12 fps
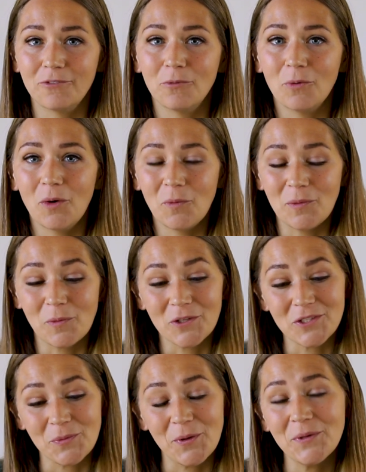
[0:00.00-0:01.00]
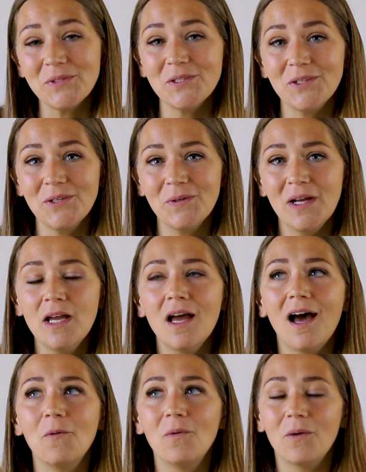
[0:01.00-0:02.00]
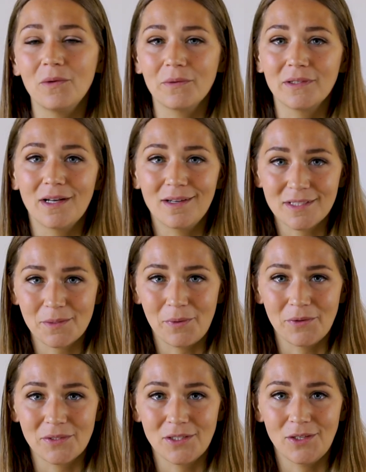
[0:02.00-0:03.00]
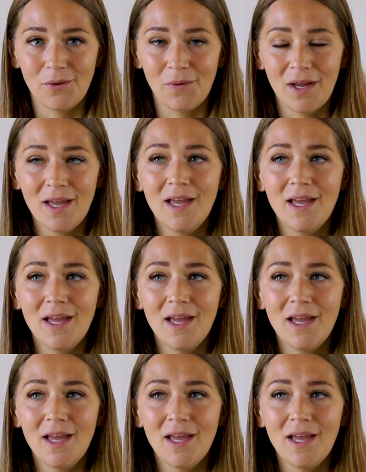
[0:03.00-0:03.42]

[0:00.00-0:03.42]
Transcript: of what we were supposed to do and what we were not supposed to do.